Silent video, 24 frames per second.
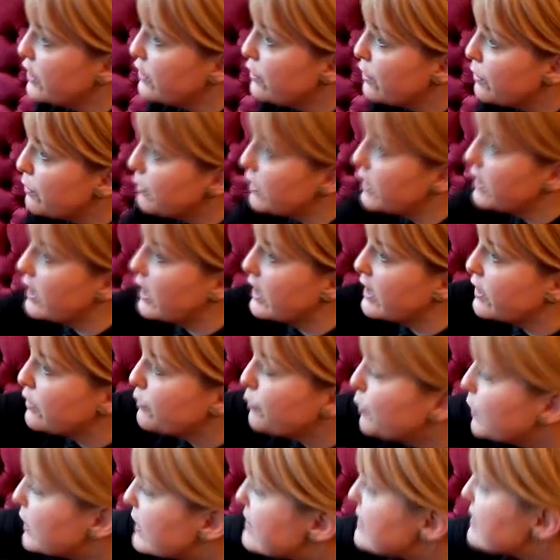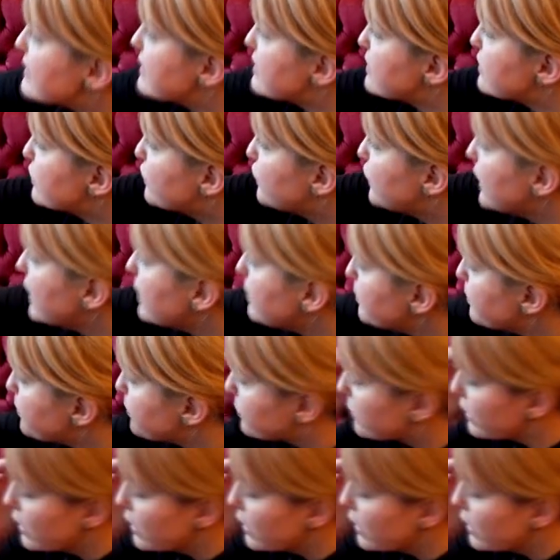You don't want like whisked cream.